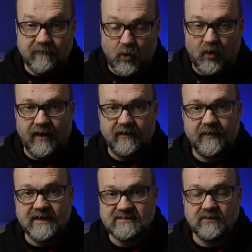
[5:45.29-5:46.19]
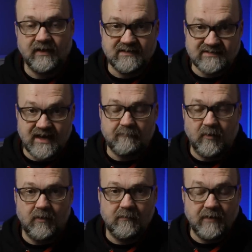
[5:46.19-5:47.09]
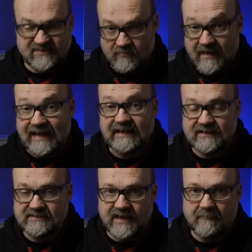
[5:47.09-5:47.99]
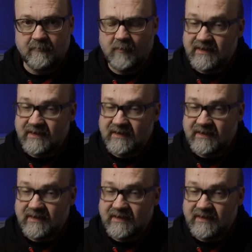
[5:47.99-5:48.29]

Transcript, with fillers: focal length as an example, as a main example.